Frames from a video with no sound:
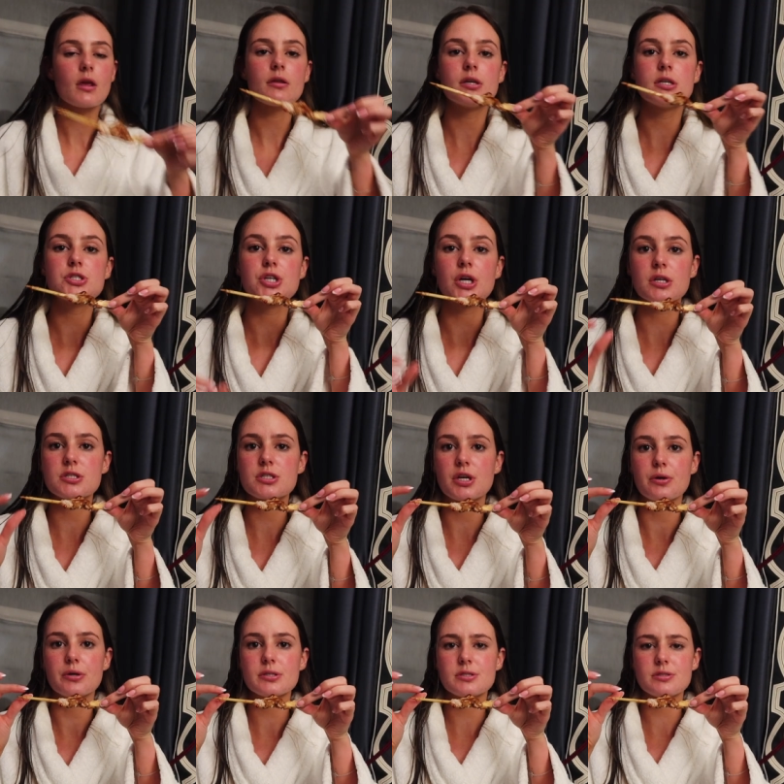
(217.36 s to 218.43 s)
These chicken
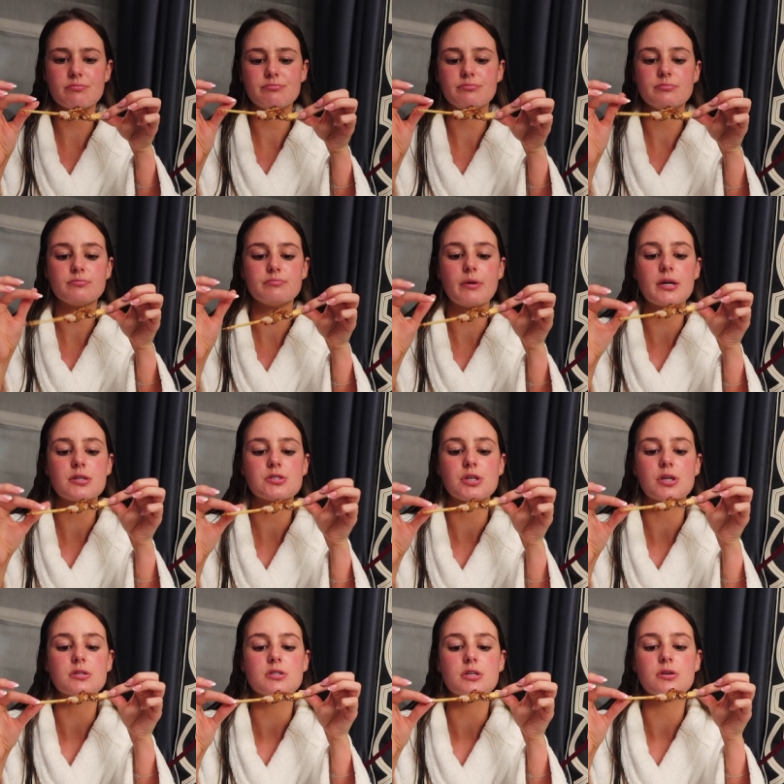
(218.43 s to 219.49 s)
skewers, best
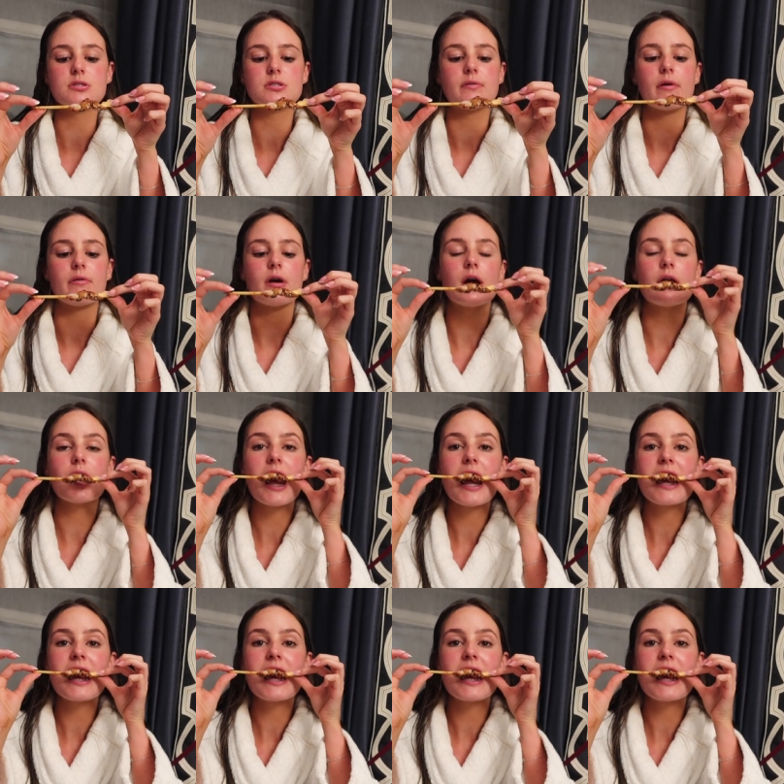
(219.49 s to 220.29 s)
chicken skewers I've ever had.